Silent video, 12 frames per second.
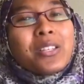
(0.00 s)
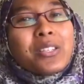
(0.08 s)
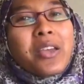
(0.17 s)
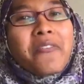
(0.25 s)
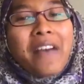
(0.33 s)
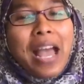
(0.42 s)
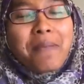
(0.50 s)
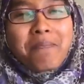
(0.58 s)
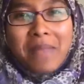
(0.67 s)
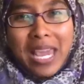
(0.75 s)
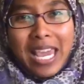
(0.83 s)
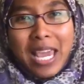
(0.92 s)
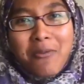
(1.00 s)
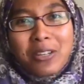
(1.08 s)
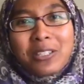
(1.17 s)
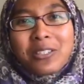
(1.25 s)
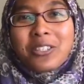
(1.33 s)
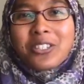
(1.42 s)
So if I may, I
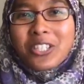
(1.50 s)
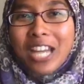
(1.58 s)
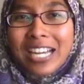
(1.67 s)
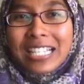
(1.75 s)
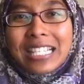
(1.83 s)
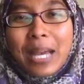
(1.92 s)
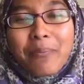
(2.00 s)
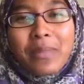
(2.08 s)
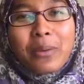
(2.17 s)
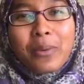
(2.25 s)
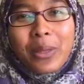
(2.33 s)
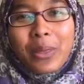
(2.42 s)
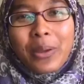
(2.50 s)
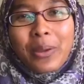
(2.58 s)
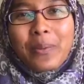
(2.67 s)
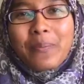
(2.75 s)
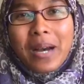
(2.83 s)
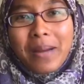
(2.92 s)
wanted to share something with
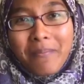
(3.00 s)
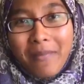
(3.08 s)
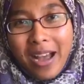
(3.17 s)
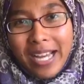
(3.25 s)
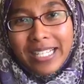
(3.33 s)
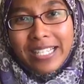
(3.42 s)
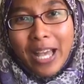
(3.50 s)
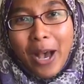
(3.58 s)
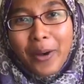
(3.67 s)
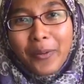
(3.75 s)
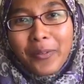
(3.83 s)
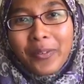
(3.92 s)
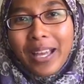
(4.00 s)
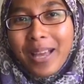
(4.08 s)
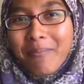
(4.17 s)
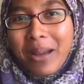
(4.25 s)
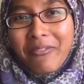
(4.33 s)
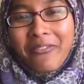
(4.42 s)
you about myself
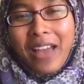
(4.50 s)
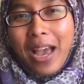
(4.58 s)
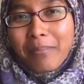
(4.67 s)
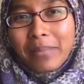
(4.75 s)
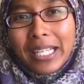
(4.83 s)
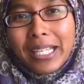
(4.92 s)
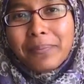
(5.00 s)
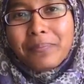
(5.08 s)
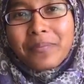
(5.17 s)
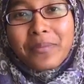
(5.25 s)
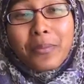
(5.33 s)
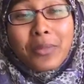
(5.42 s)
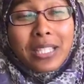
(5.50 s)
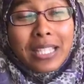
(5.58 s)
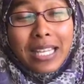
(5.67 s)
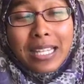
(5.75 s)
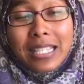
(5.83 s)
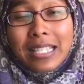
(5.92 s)
and my family
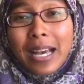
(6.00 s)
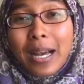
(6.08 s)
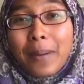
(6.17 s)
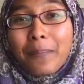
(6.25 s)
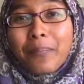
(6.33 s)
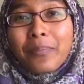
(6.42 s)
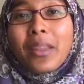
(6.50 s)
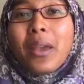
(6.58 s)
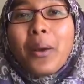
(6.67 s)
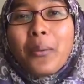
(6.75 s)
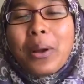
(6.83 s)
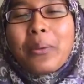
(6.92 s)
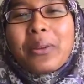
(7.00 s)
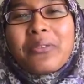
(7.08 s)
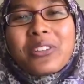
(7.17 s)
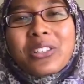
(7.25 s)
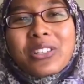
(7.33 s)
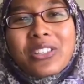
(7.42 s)
since when we
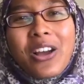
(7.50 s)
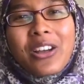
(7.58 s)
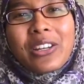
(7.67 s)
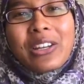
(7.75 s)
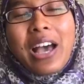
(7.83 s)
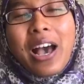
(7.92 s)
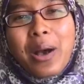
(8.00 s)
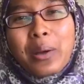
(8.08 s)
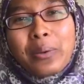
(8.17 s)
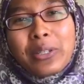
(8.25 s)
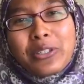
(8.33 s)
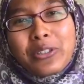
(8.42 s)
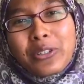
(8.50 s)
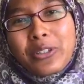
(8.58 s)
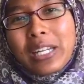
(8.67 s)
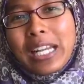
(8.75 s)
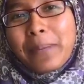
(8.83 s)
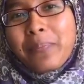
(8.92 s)
first started our
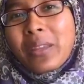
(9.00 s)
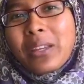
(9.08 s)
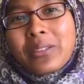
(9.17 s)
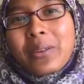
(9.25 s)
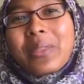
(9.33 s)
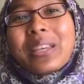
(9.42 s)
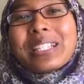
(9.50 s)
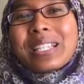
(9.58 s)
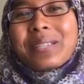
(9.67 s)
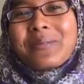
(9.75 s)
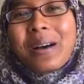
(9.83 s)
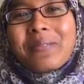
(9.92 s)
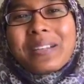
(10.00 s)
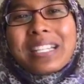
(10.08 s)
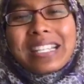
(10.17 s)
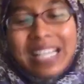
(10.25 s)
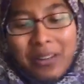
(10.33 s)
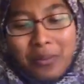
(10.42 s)
journey. So this is what
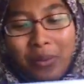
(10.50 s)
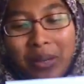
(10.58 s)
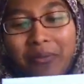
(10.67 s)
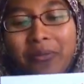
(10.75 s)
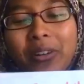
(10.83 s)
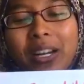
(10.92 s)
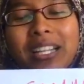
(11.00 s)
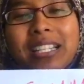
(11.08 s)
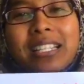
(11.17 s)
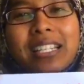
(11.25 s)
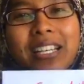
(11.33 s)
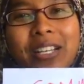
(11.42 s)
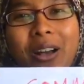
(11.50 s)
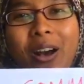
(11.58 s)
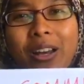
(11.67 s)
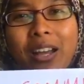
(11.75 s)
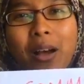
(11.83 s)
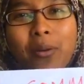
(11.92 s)
we did. We first
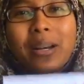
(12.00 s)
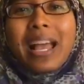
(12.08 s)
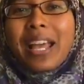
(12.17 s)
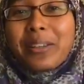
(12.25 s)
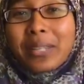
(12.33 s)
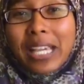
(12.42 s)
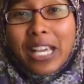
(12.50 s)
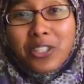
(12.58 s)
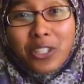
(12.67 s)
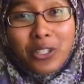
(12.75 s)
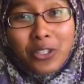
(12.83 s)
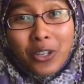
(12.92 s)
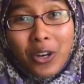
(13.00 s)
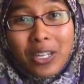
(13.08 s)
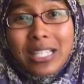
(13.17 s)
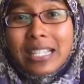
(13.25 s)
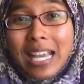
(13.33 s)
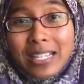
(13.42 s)
got our education jar
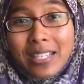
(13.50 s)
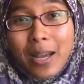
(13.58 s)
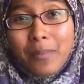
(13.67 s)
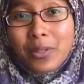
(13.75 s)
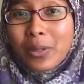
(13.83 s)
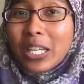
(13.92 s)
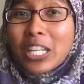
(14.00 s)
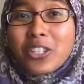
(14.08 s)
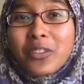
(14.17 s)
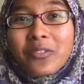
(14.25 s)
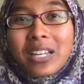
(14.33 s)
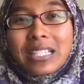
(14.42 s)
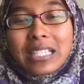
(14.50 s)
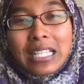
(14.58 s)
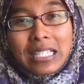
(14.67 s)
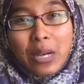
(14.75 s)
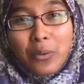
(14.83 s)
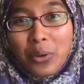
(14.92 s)
set up. So each of us
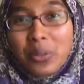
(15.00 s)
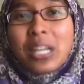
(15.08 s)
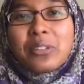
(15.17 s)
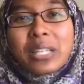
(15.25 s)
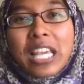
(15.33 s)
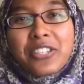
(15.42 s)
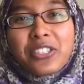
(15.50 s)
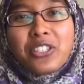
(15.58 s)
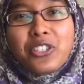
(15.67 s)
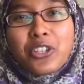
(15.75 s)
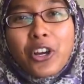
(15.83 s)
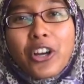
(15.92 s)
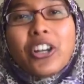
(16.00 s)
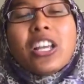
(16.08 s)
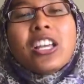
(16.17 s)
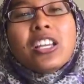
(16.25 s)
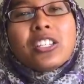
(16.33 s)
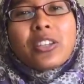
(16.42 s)
has our own education jar
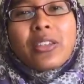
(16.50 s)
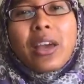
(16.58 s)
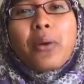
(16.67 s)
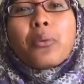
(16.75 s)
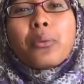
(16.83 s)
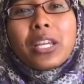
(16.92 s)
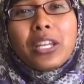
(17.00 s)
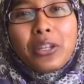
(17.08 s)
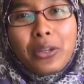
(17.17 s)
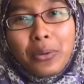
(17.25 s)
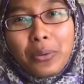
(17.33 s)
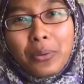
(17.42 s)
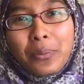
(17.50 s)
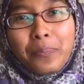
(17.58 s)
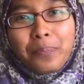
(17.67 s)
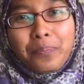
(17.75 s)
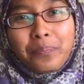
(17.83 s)
so that we knew